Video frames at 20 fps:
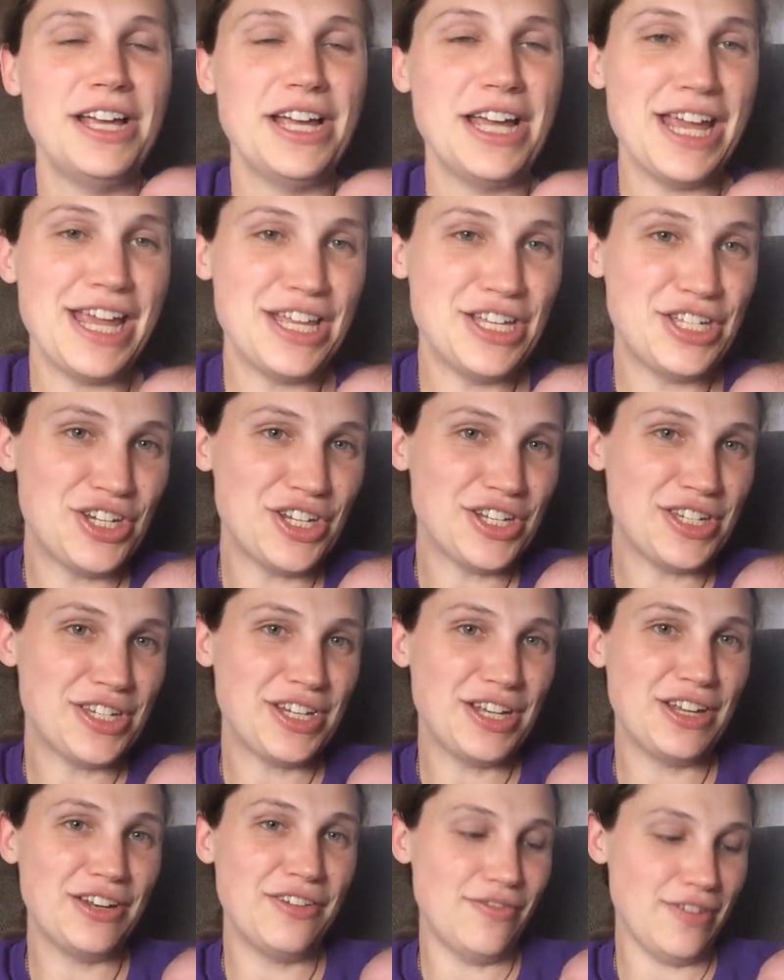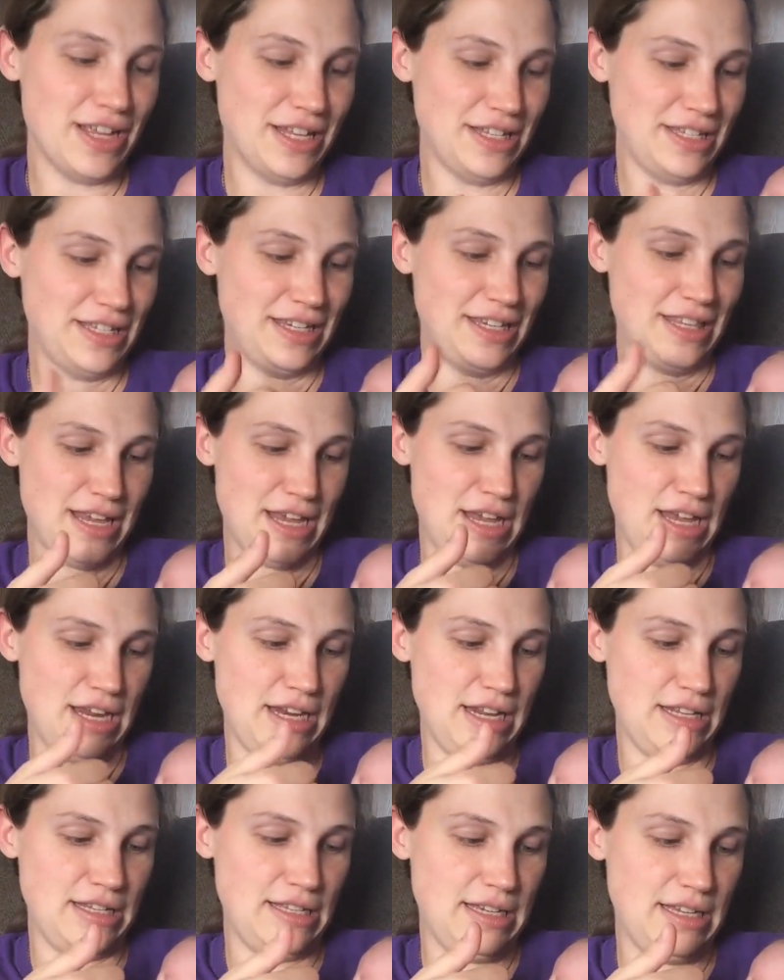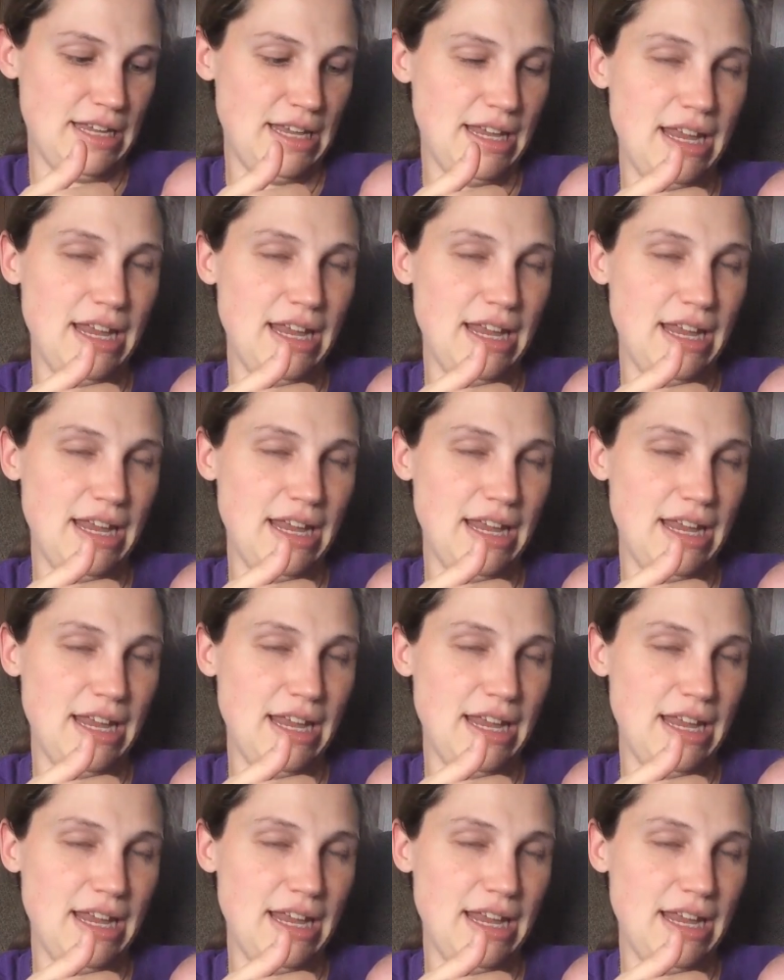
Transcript: He's just convinced that he needs to